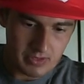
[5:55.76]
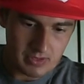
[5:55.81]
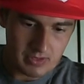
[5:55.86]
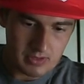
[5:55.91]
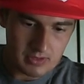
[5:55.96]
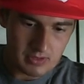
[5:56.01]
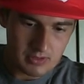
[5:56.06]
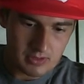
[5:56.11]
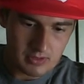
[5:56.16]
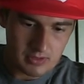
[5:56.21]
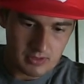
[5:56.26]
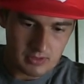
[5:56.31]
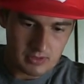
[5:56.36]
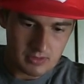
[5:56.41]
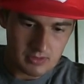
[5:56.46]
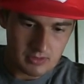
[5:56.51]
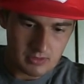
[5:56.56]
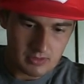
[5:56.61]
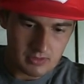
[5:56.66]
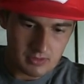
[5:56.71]

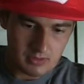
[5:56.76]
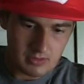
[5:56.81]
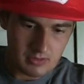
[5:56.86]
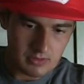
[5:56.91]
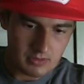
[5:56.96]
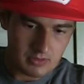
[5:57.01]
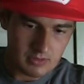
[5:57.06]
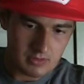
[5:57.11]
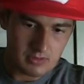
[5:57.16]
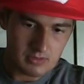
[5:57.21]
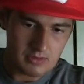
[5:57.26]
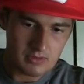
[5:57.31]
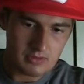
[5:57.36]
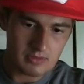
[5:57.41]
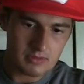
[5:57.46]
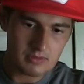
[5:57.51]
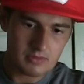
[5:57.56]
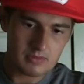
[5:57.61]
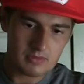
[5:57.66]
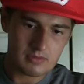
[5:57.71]

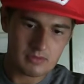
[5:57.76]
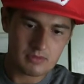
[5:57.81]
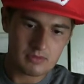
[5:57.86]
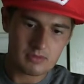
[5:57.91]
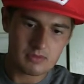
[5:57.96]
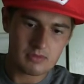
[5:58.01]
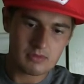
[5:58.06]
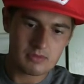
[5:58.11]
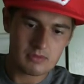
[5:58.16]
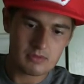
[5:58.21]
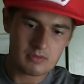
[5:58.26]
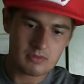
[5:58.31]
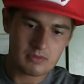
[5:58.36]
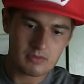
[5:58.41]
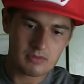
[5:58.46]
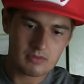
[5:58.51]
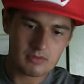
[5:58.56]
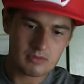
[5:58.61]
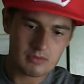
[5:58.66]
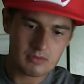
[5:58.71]
Nobody speaks.